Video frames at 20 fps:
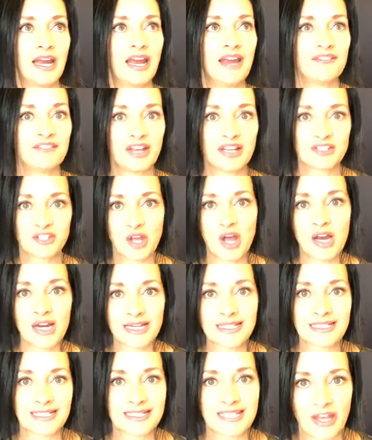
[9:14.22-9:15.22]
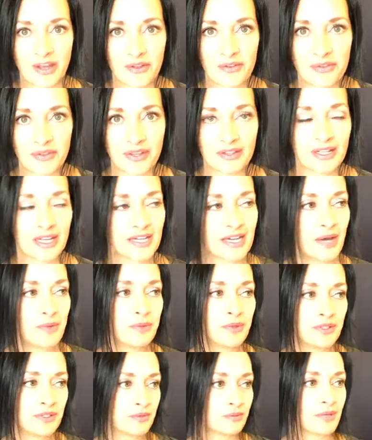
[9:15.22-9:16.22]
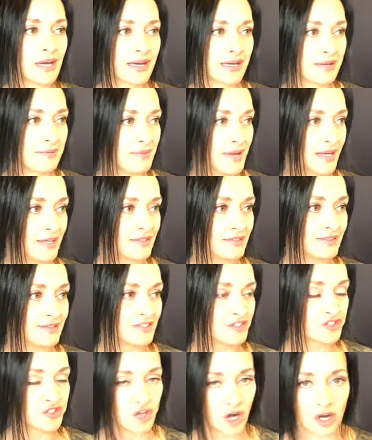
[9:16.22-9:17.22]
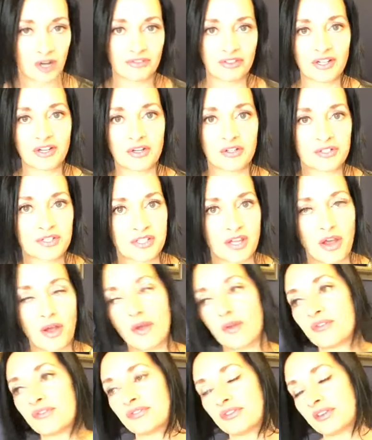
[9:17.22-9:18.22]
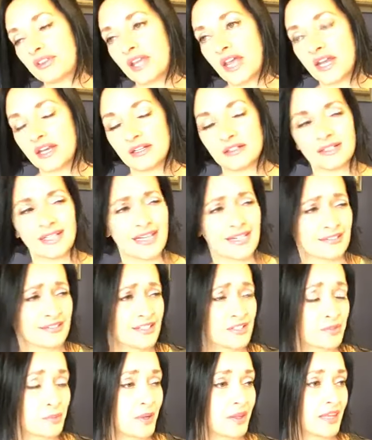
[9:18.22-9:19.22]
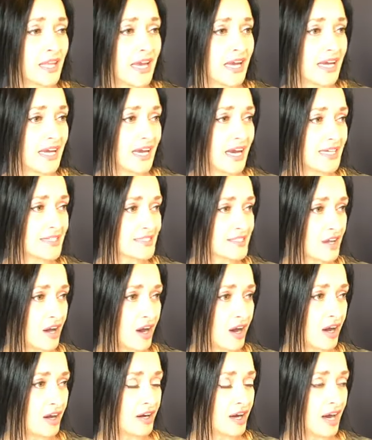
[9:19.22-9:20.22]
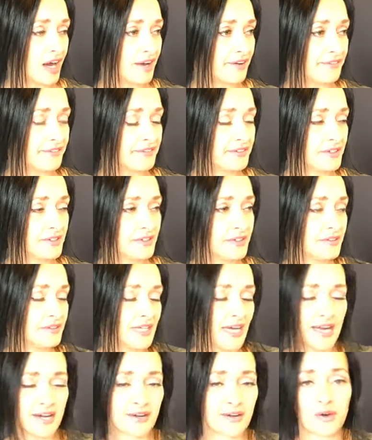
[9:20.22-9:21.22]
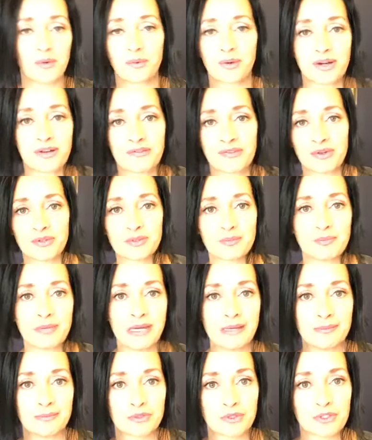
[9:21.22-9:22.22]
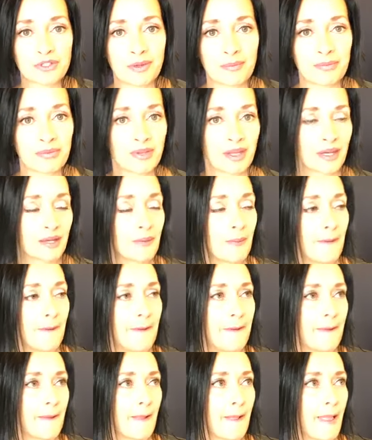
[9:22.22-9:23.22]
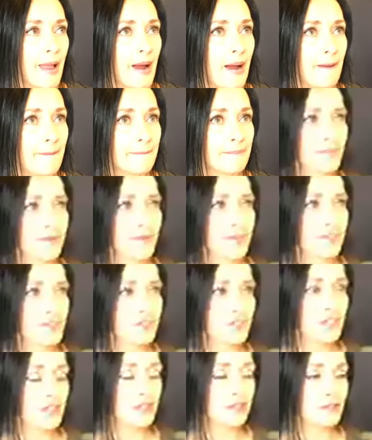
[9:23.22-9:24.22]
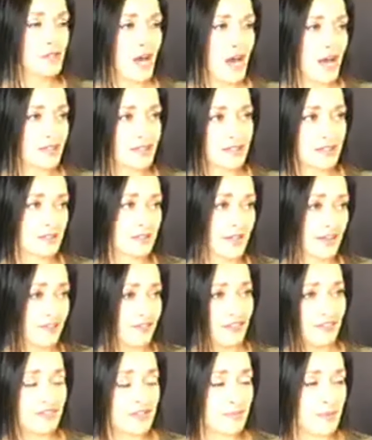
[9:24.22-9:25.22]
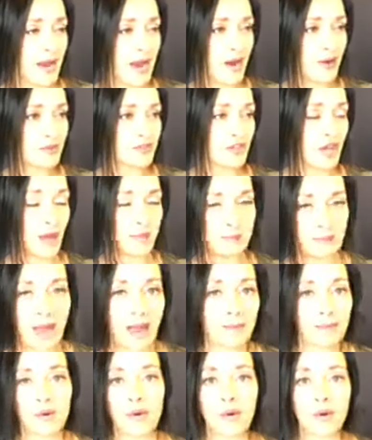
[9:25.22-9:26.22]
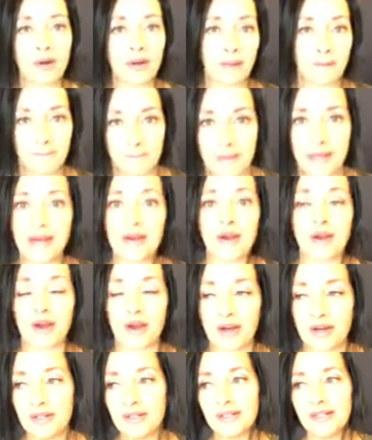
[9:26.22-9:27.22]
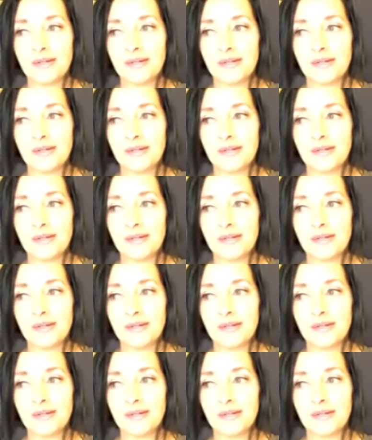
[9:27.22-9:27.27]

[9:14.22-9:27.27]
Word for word: if, as long as it's healthy. Like I wouldn't recommend starving yourself. And then like this one lady I saw on, I don't know, one of those memes or something, um, is she lost like 50 pounds on popcorn and beer.